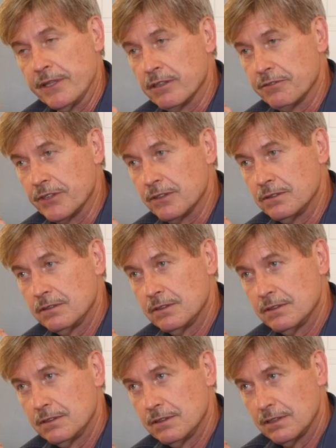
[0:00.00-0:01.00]
interview
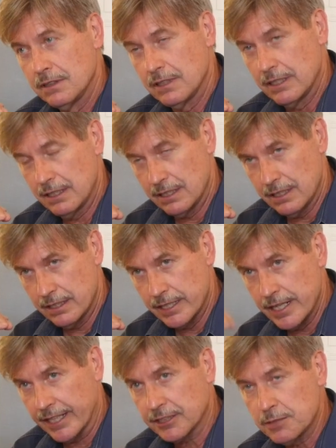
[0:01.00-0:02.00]
the
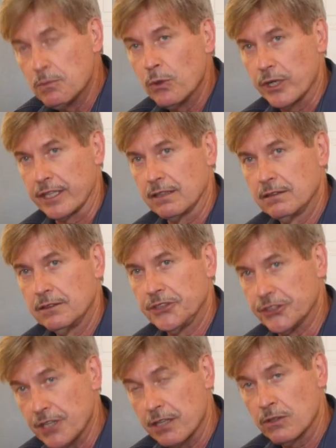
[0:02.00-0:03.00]
next morning.
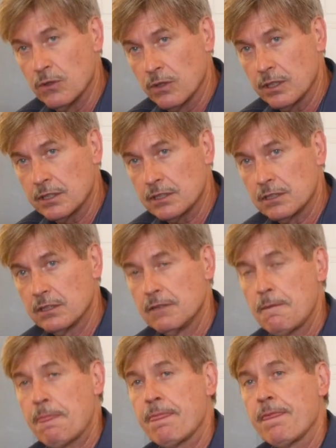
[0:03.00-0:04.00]
She's got her horse.
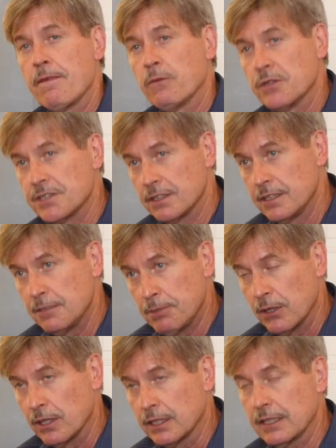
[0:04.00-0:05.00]
We're sitting in the
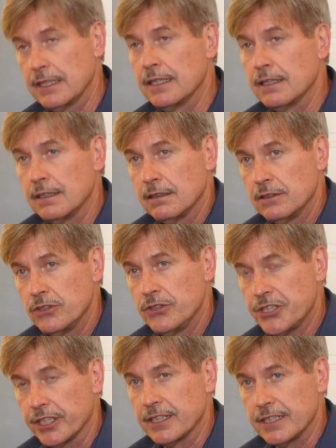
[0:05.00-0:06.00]
park in
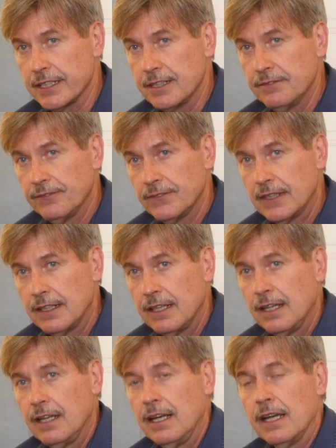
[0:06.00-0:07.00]
Chincoteague.
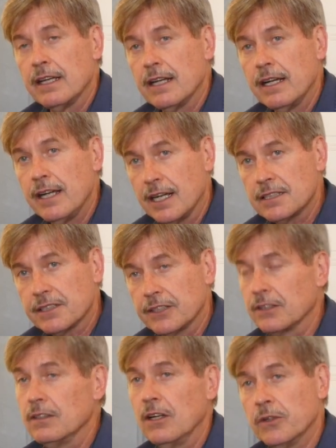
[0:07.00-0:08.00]
And I ask
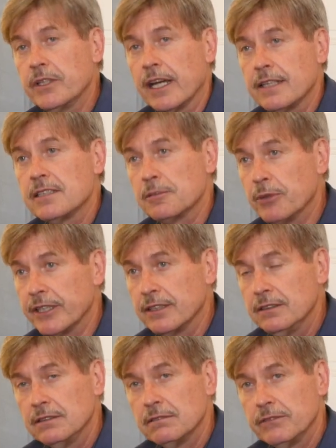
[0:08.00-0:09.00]
her, okay, Sabrina,
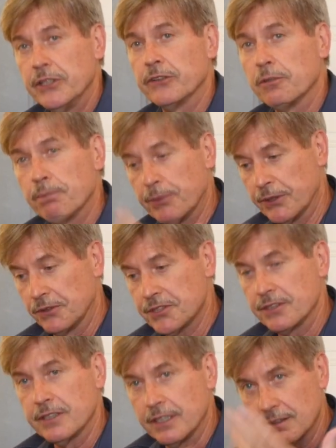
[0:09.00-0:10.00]
you're the
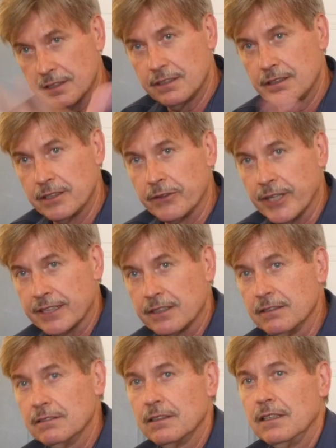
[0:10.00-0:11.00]
producer, you're the
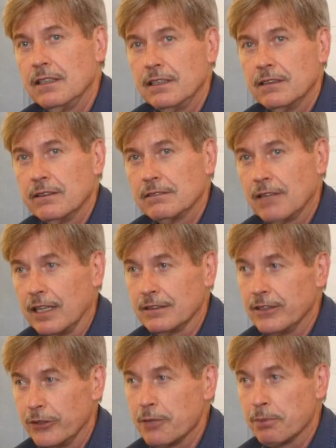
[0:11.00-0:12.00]
director. I
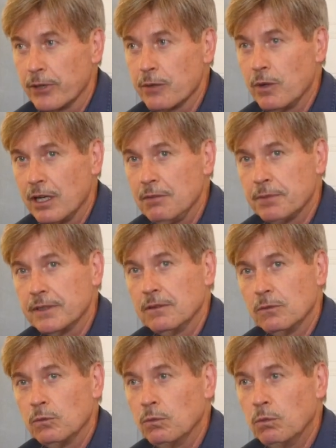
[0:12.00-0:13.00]
know you pretty well, but
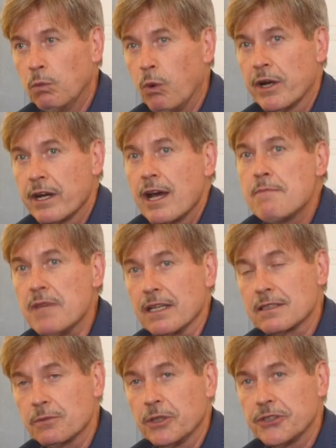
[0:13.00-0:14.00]
what did I
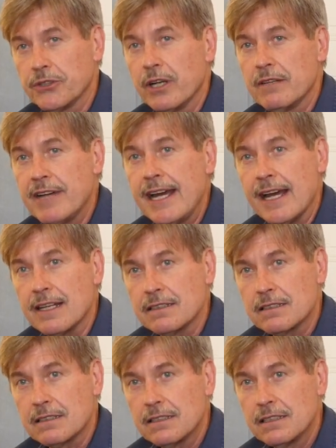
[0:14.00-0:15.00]
miss? What should I have
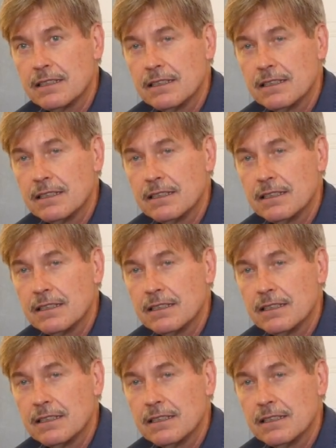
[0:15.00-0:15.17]
asked?